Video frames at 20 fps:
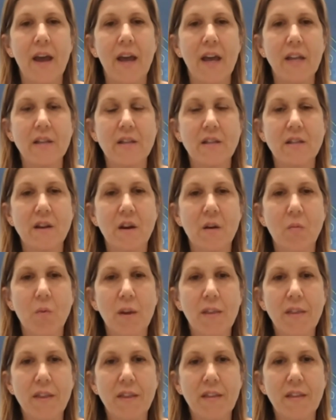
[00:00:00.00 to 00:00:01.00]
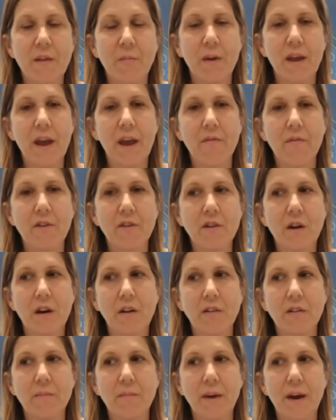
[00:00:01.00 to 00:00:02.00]
And so, one thing that we haven't
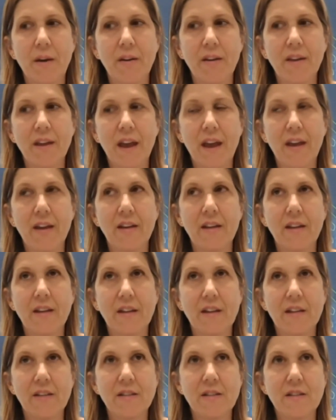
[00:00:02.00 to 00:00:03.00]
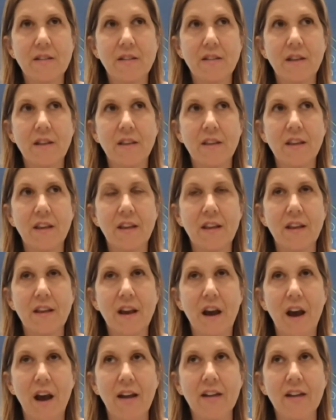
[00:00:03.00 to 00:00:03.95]
talked about yet is the